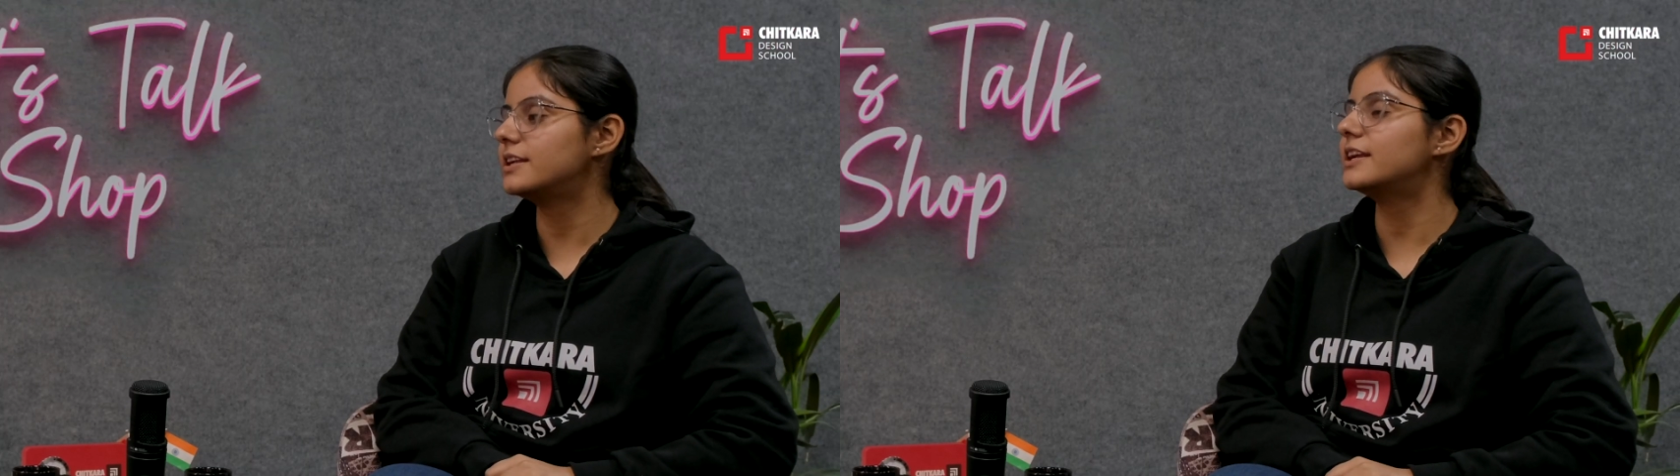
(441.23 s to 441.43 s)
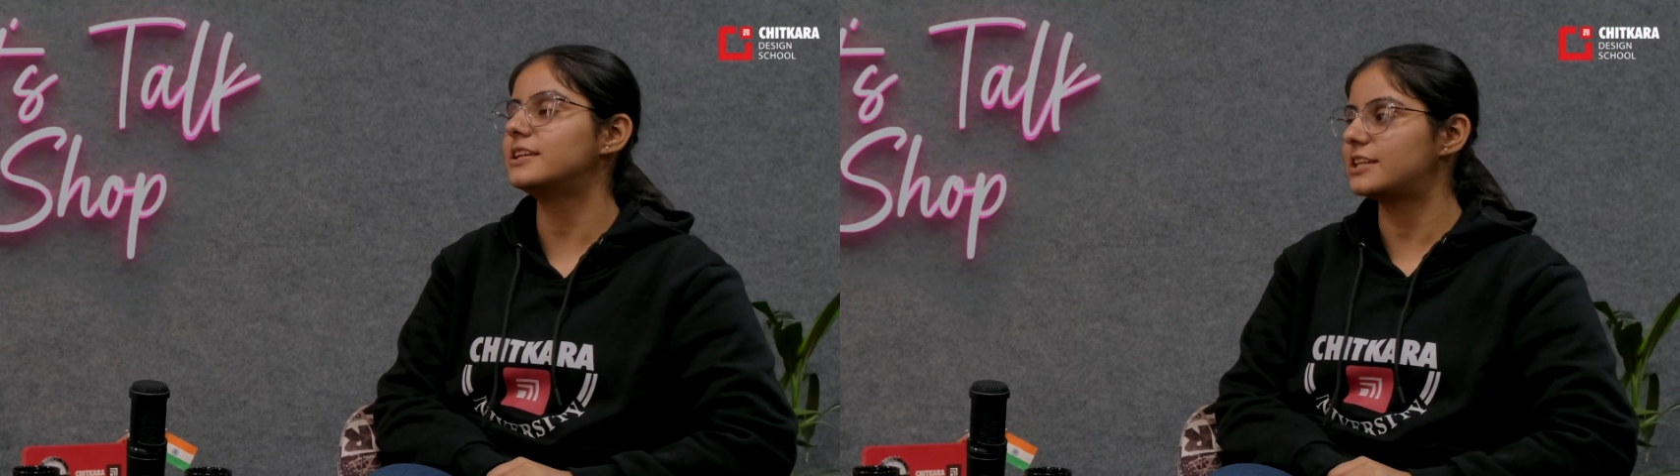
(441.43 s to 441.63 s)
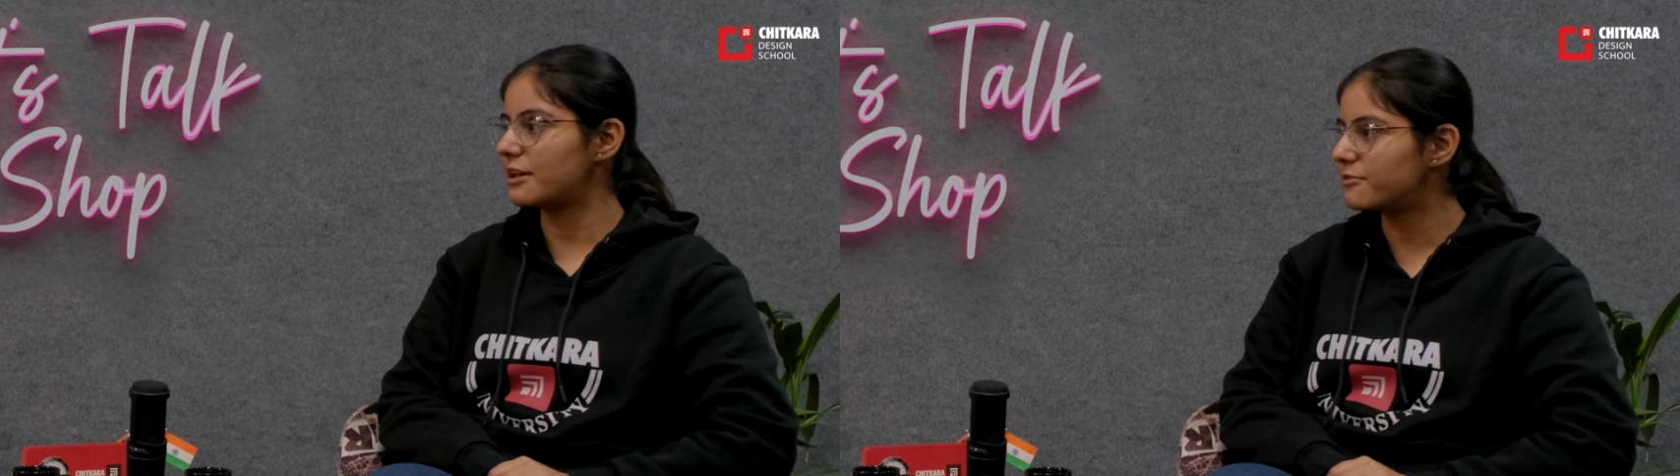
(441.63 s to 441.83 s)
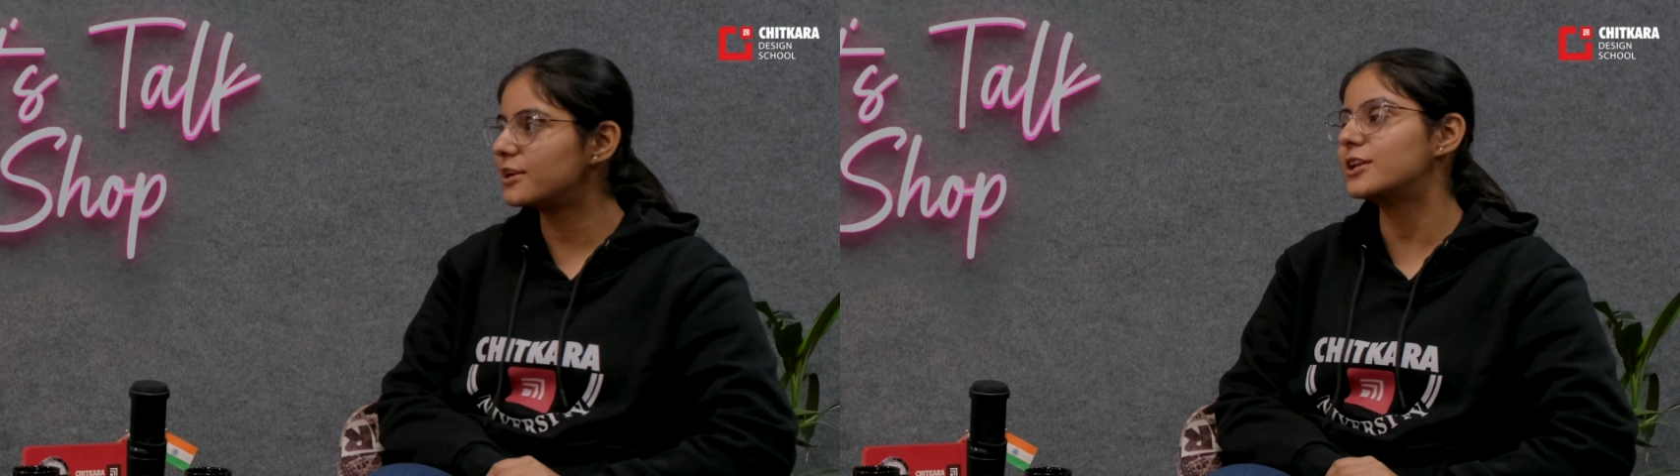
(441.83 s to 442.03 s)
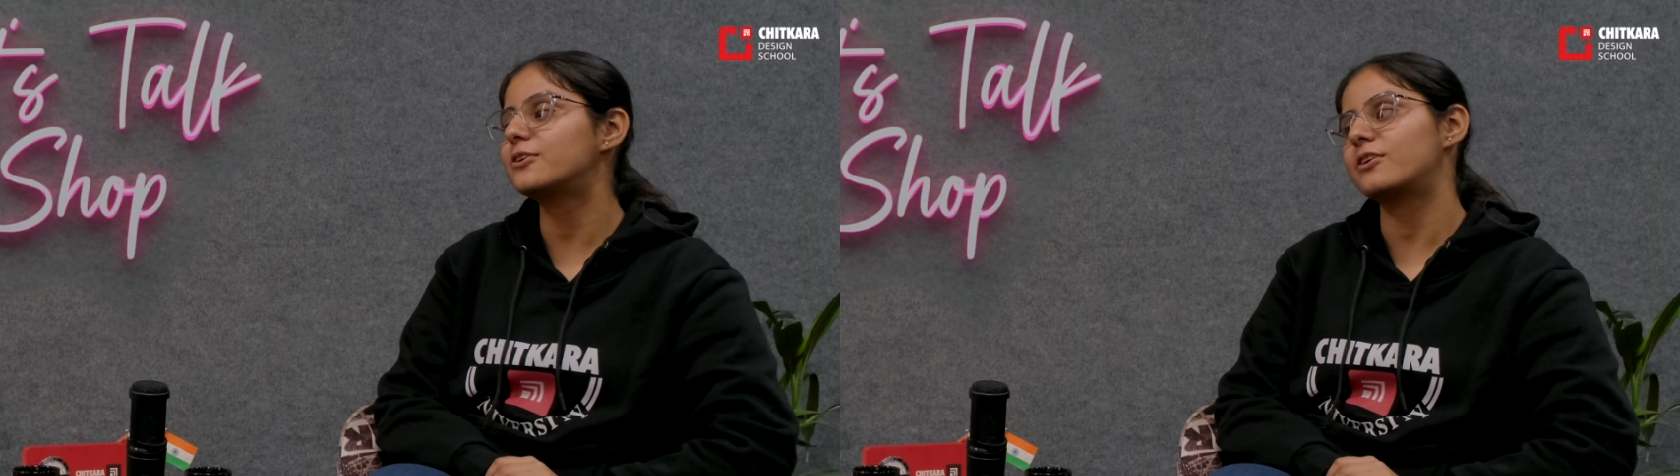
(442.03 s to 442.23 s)
It definitely
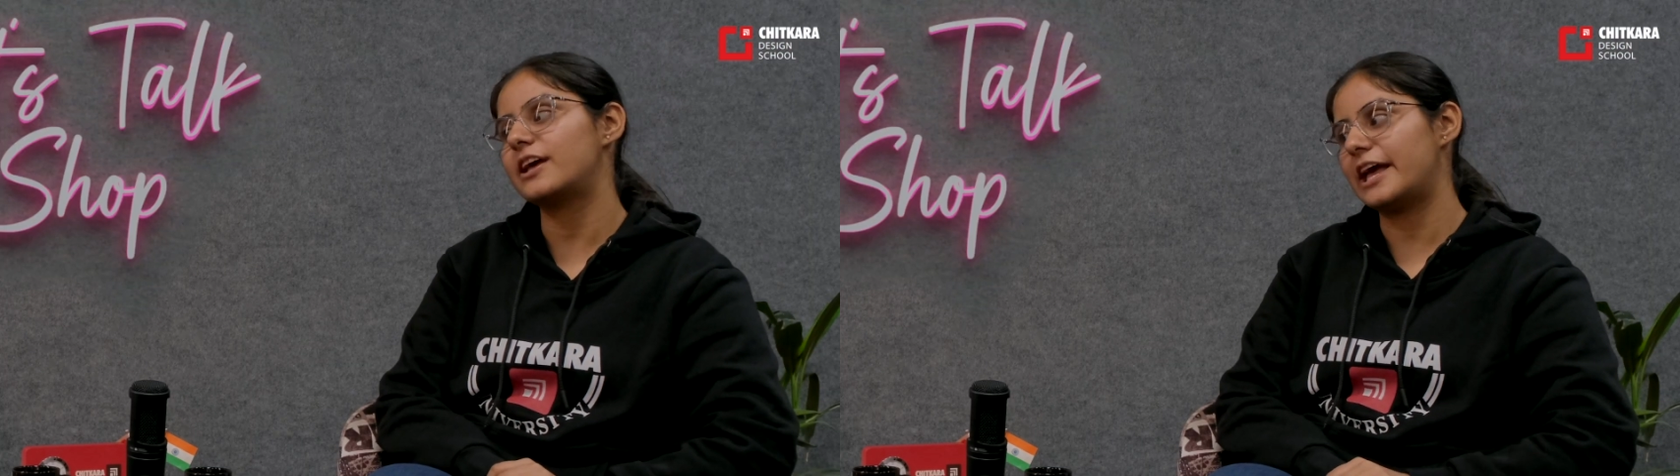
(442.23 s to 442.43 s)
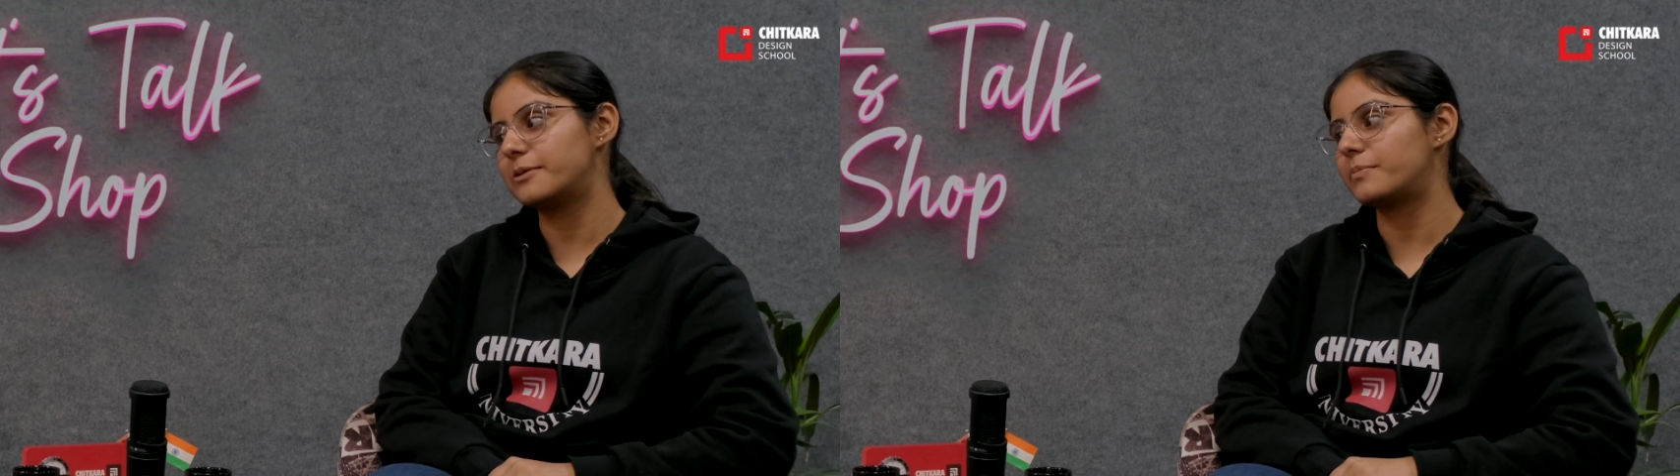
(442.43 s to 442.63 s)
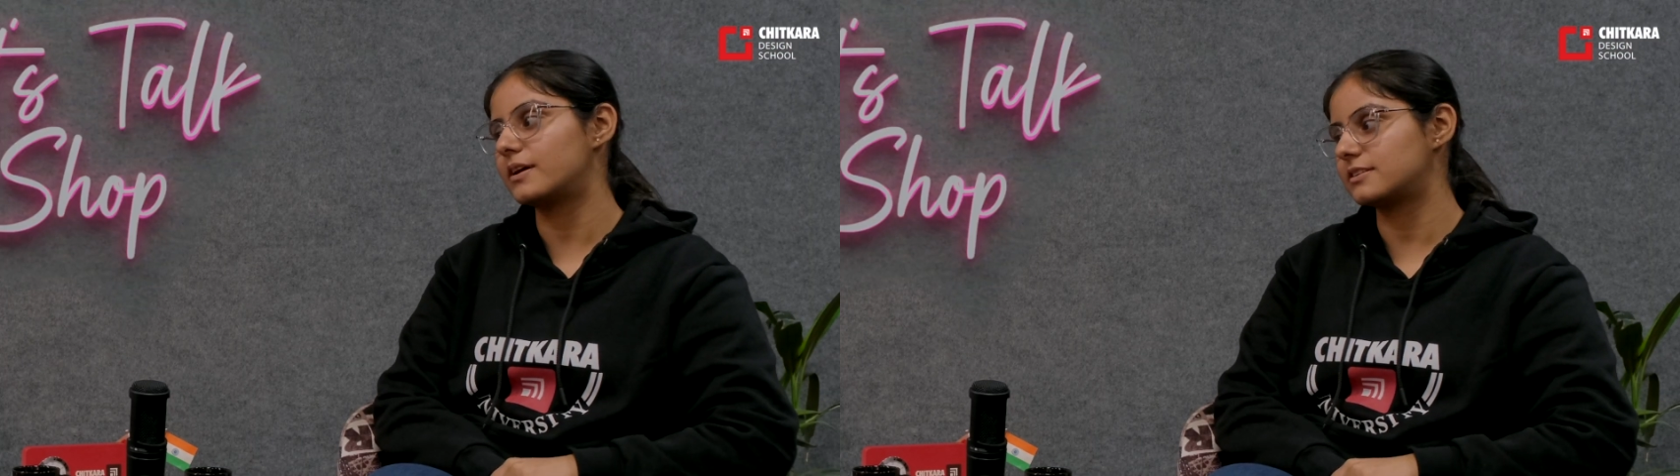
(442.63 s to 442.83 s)
gonna help our